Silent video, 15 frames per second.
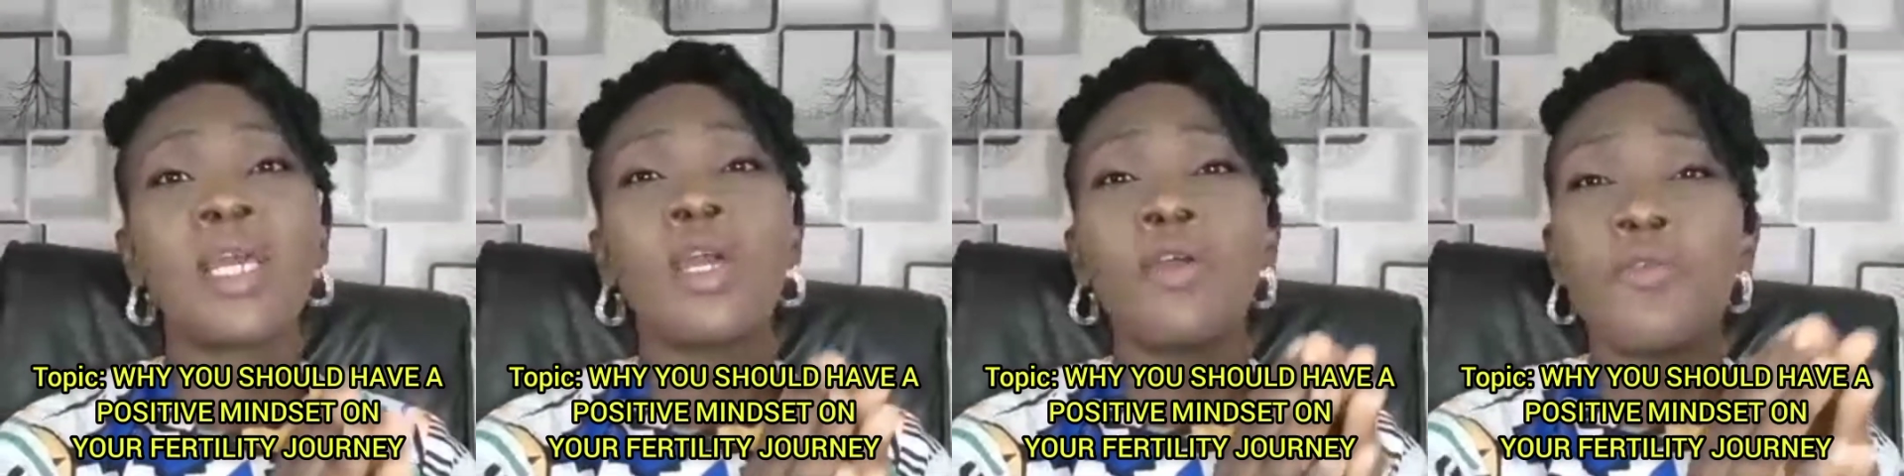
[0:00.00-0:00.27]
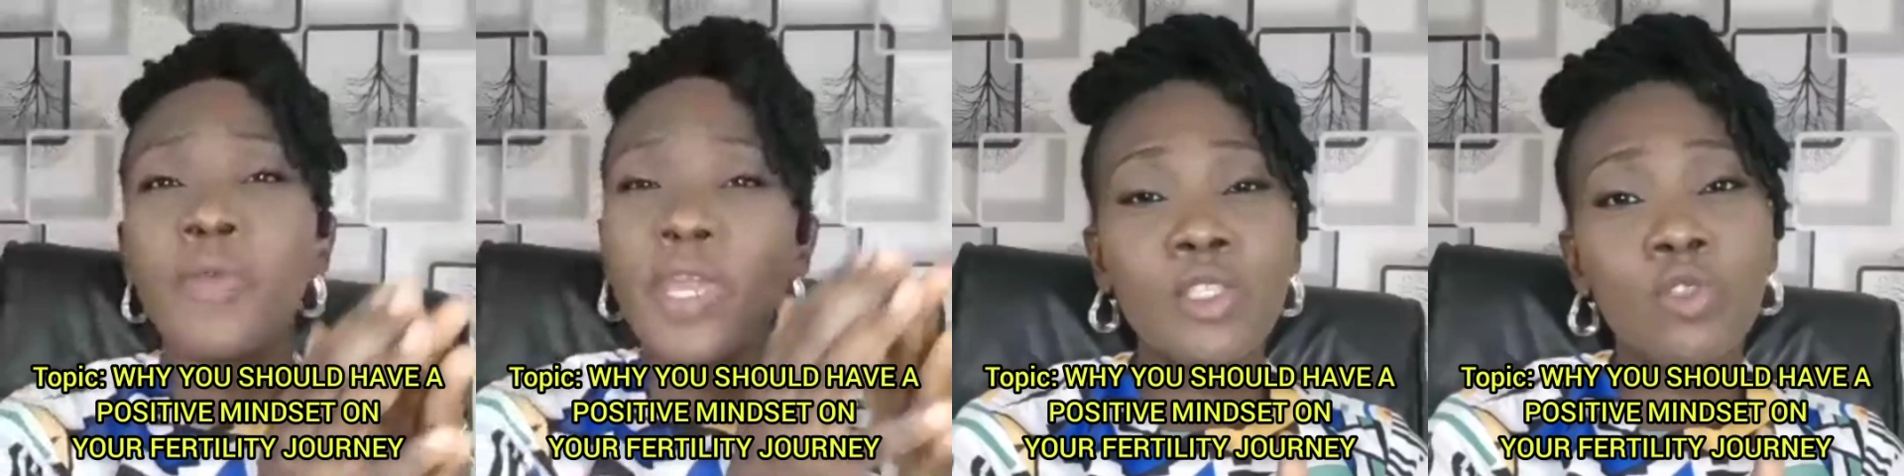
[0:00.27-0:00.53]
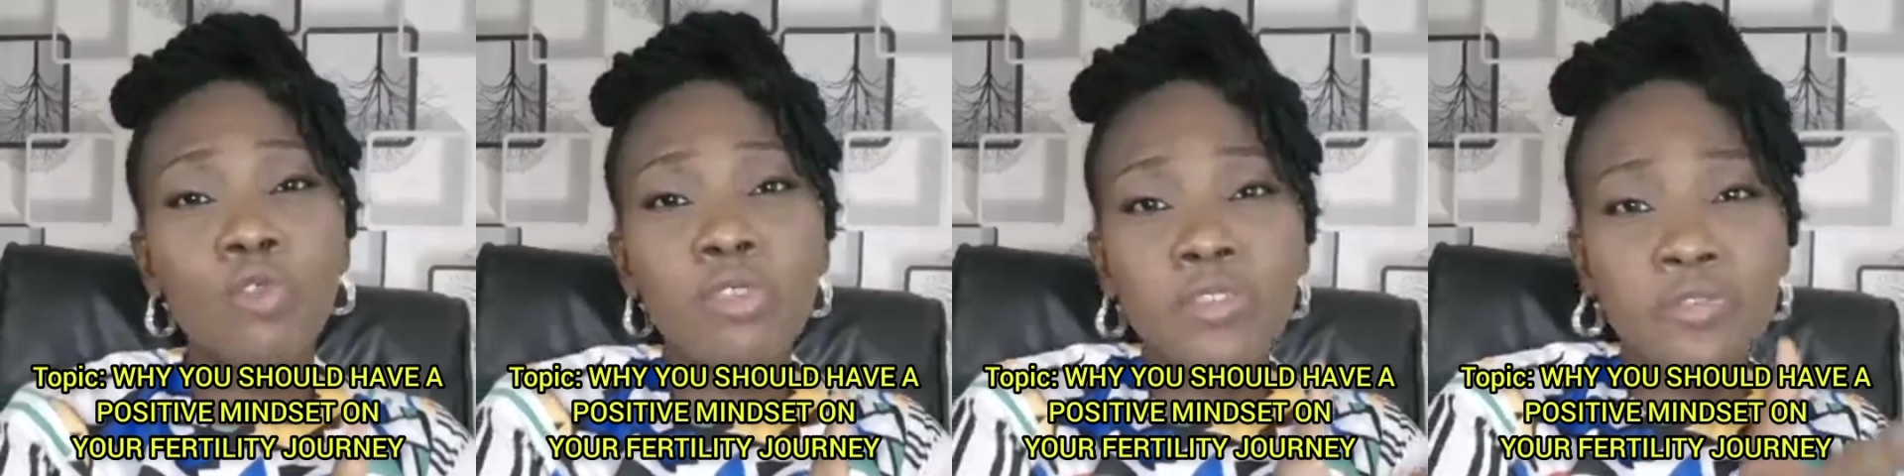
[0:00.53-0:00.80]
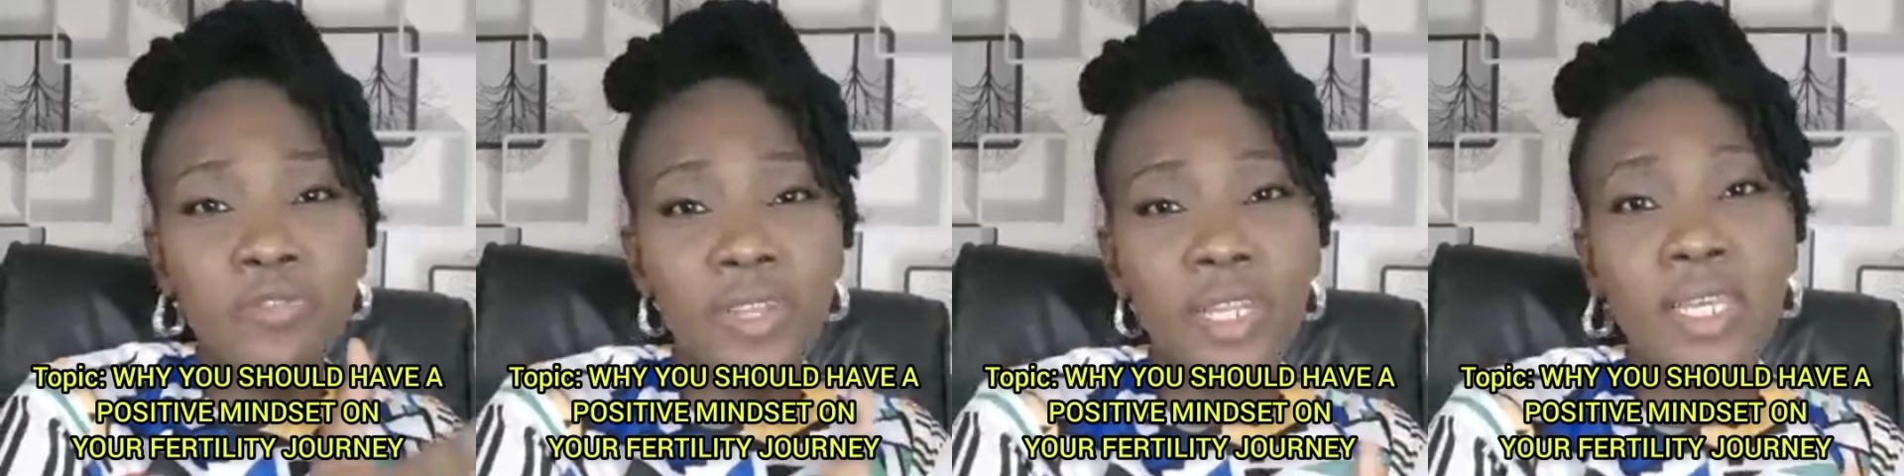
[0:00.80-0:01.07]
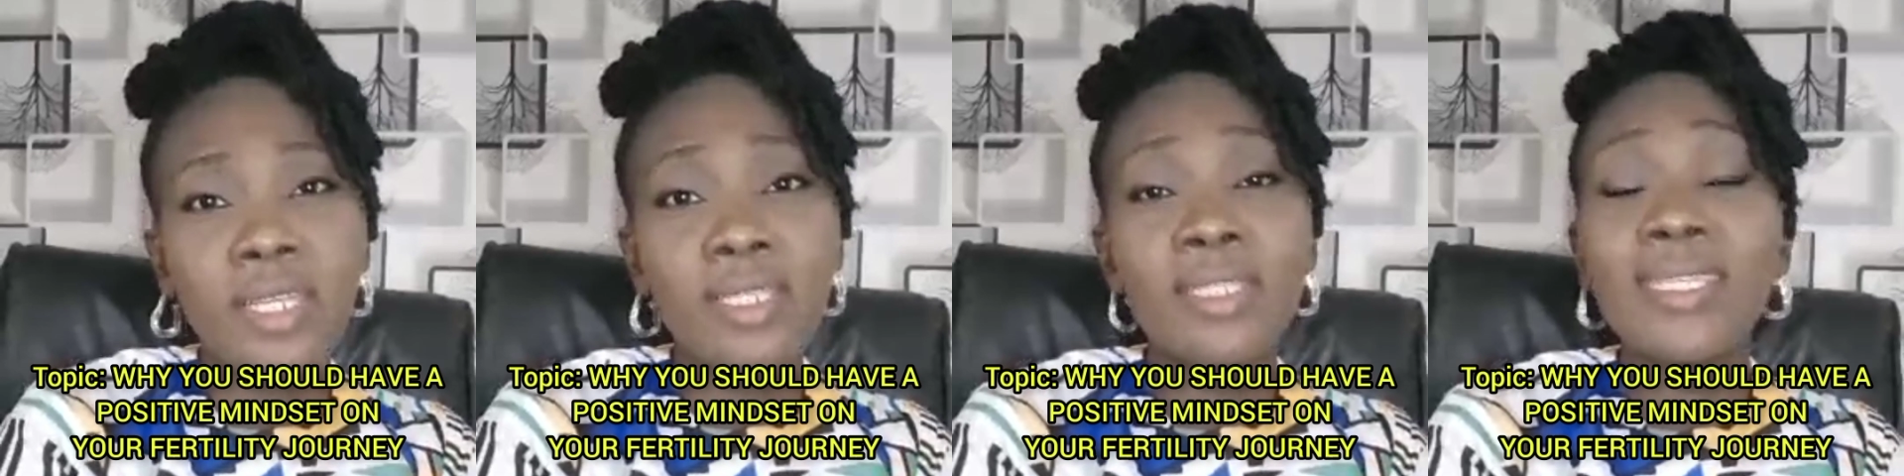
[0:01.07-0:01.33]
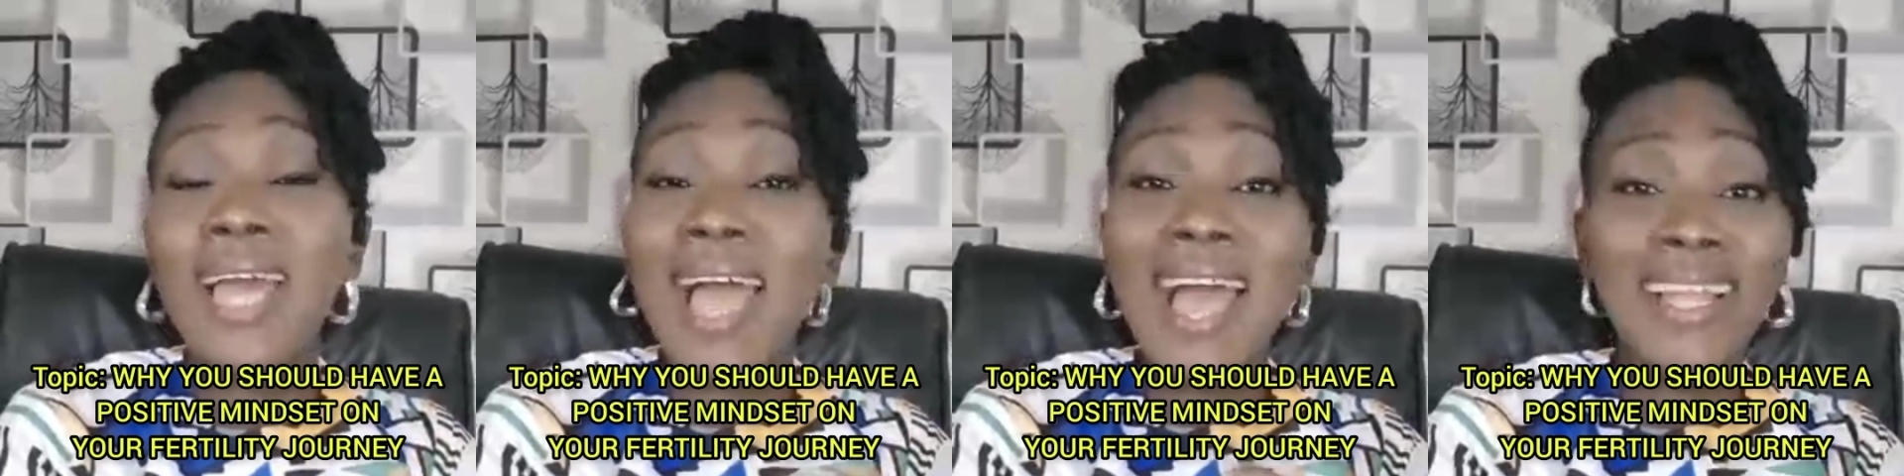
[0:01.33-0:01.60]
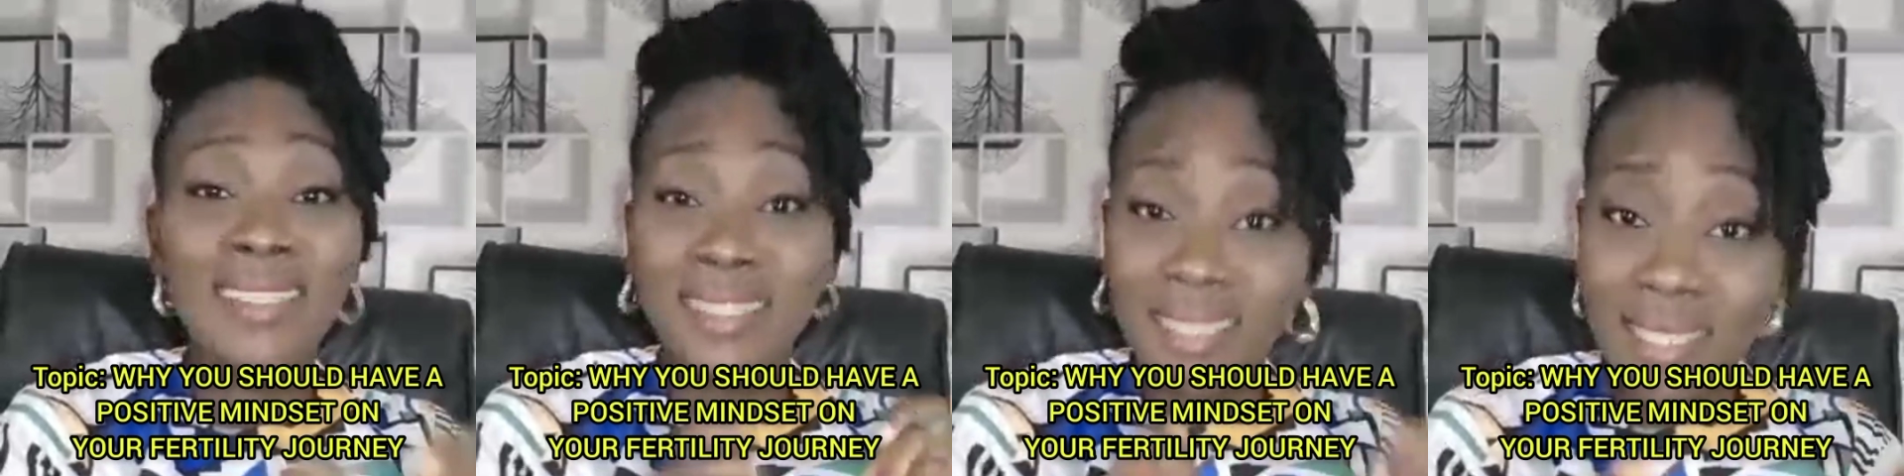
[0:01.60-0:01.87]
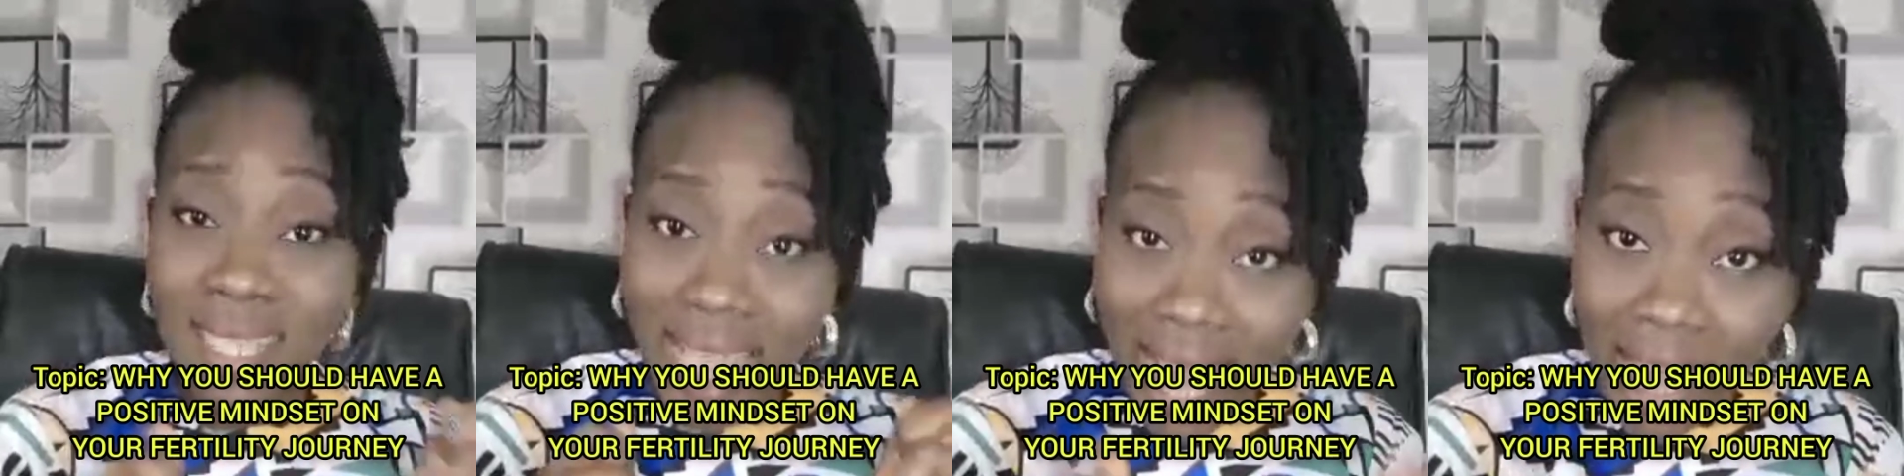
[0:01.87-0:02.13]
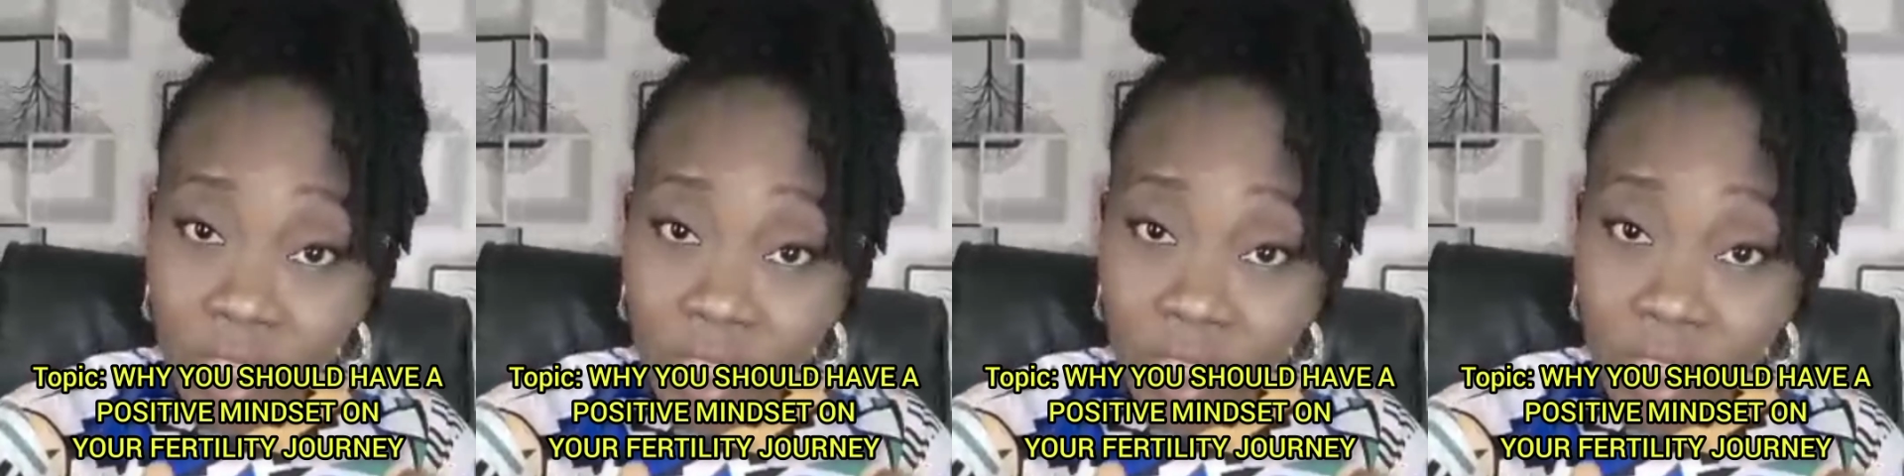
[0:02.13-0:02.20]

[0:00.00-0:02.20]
regulate those feelings are the